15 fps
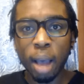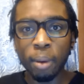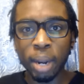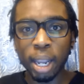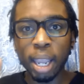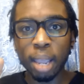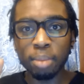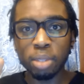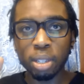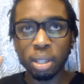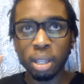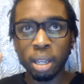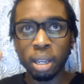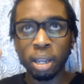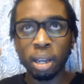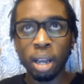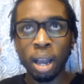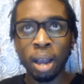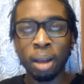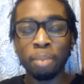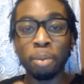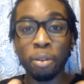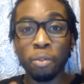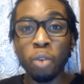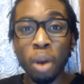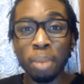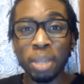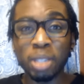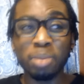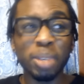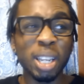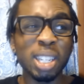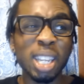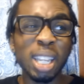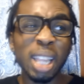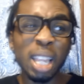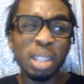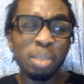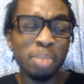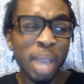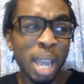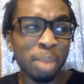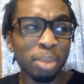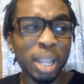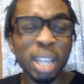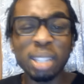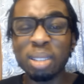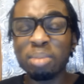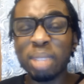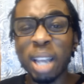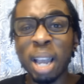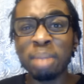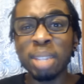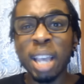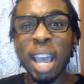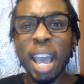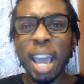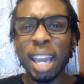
the performance, because he let the band play sometimes,